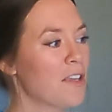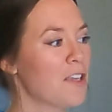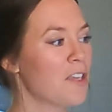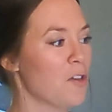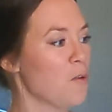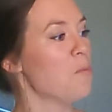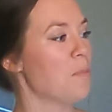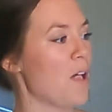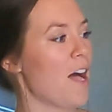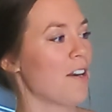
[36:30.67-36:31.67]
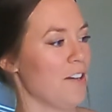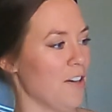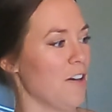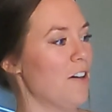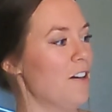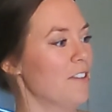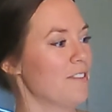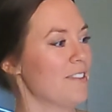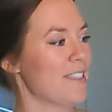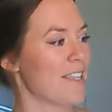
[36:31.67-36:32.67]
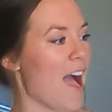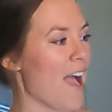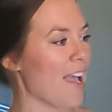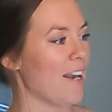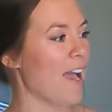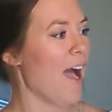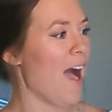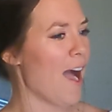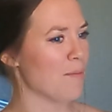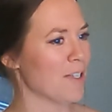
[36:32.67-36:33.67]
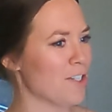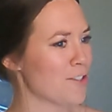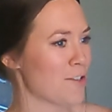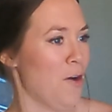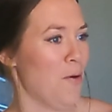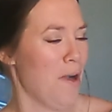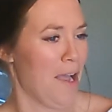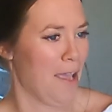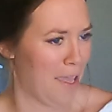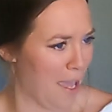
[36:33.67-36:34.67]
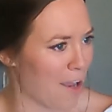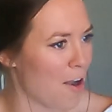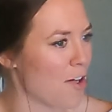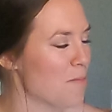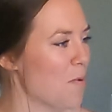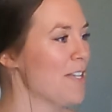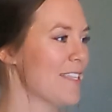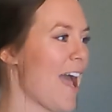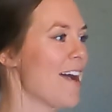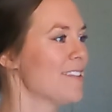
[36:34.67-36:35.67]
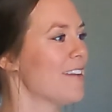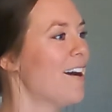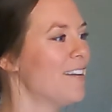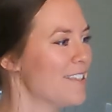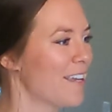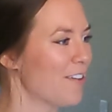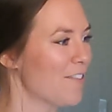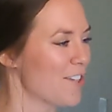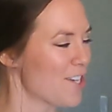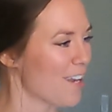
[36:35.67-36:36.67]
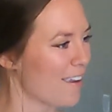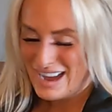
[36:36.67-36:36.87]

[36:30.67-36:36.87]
cute blonde girl decide I'm gonna just go kick all the boys' ass in hunting and fishing?